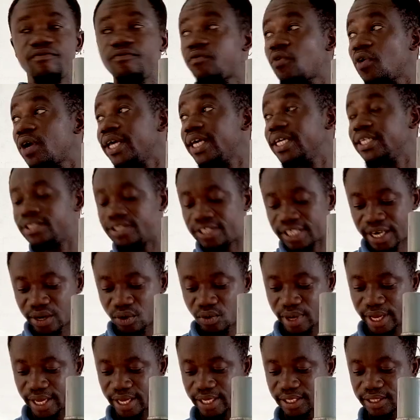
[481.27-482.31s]

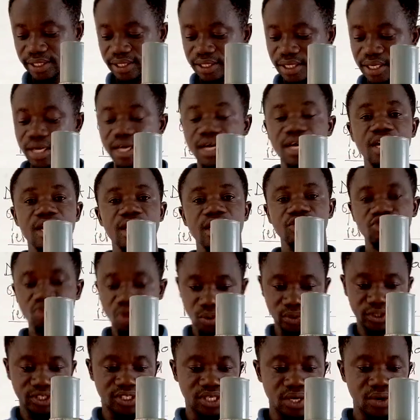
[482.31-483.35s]
480 hertz. So I'll
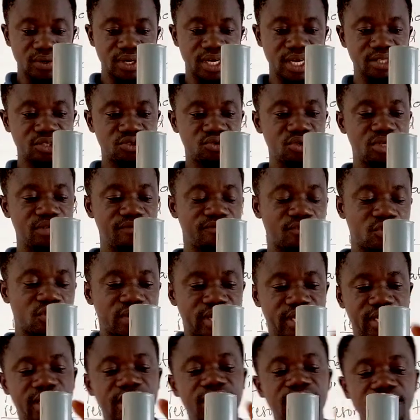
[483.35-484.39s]
sound that tuning fork
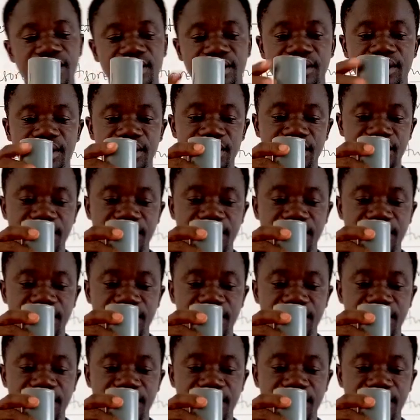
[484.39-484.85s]
again.